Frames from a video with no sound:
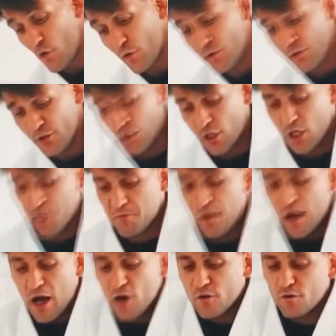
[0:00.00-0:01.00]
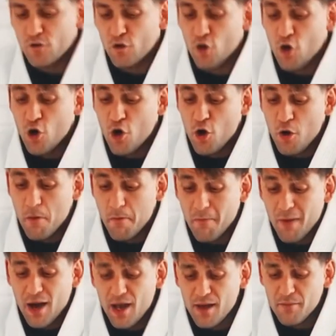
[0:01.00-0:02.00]
shoulder, but also
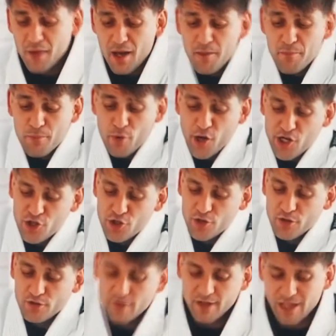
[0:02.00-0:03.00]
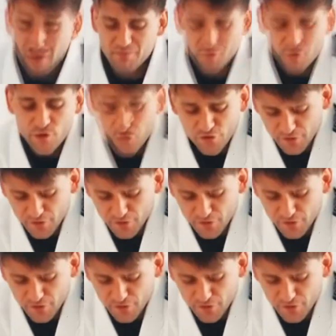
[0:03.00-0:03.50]
my pressure. Like I'm